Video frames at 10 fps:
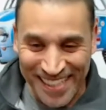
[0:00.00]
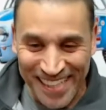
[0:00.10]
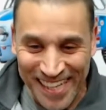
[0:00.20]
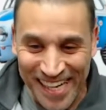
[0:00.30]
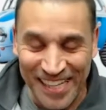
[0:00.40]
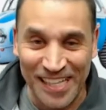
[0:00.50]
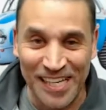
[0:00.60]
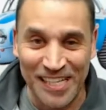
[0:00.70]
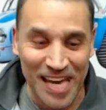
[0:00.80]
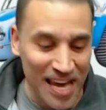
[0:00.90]
Yeah,
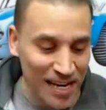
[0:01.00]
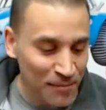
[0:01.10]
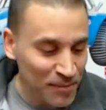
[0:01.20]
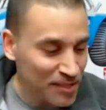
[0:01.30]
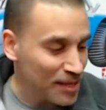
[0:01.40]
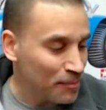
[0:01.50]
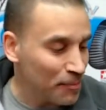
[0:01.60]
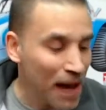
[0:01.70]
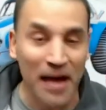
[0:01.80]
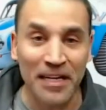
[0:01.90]
them
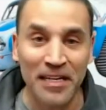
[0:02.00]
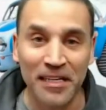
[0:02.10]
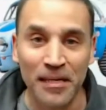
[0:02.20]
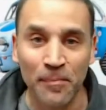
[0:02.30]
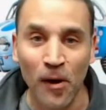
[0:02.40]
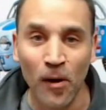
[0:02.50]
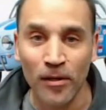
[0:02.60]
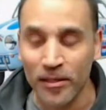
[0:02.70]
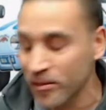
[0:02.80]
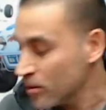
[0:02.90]
body clip
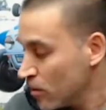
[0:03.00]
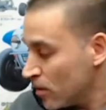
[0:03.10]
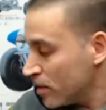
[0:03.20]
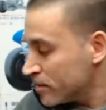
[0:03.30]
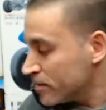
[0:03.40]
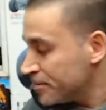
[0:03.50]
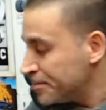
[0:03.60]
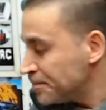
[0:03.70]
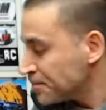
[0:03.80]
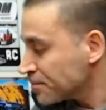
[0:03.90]
holders are awesome.